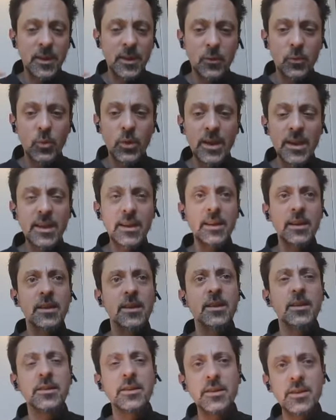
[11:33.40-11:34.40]
we
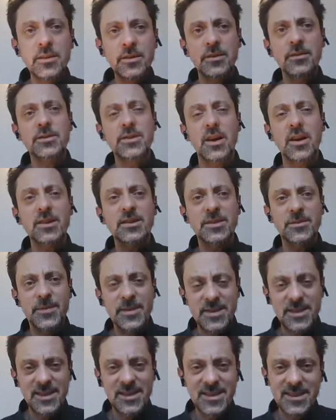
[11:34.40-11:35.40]
can use
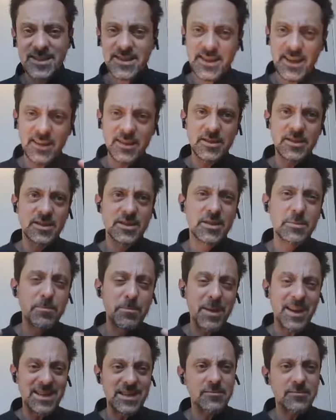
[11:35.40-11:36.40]
artificial intelligence to
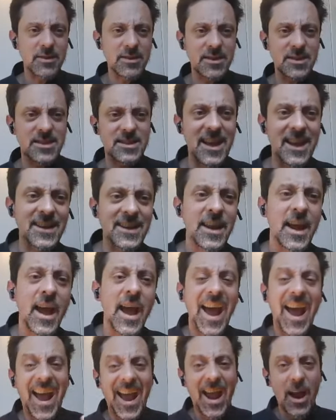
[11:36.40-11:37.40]
better understand
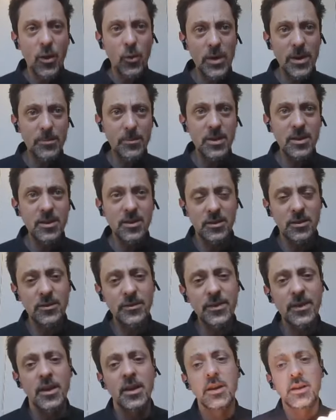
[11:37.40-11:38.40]
how we
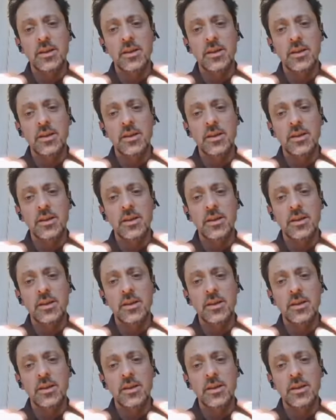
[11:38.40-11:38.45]
move,